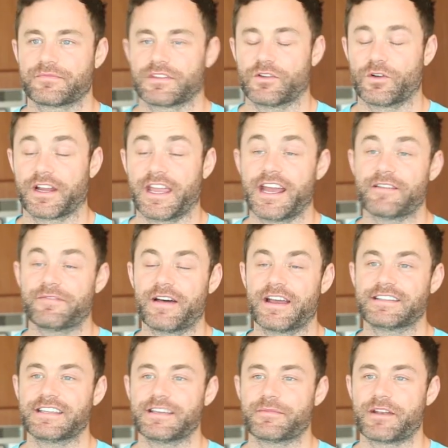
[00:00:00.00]
The
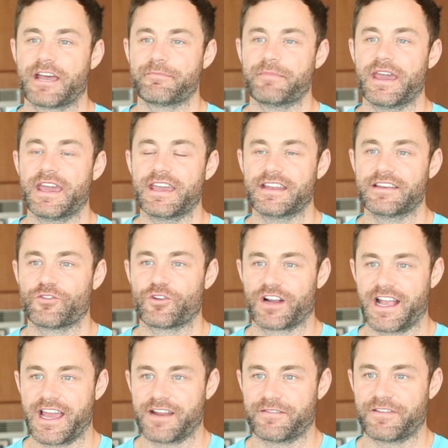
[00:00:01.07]
Organifi team and I made
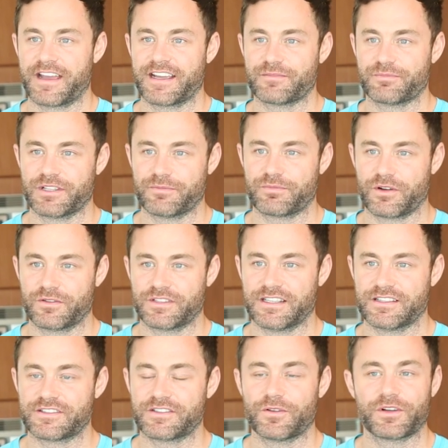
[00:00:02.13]
Organifi Complete
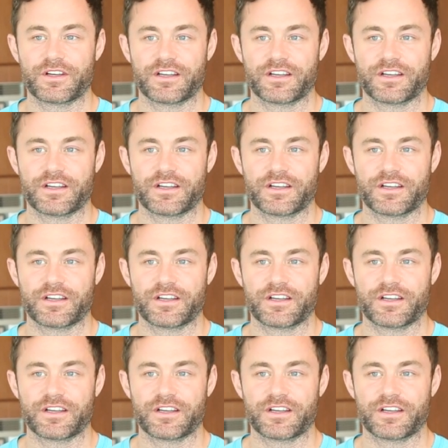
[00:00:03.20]
Protein so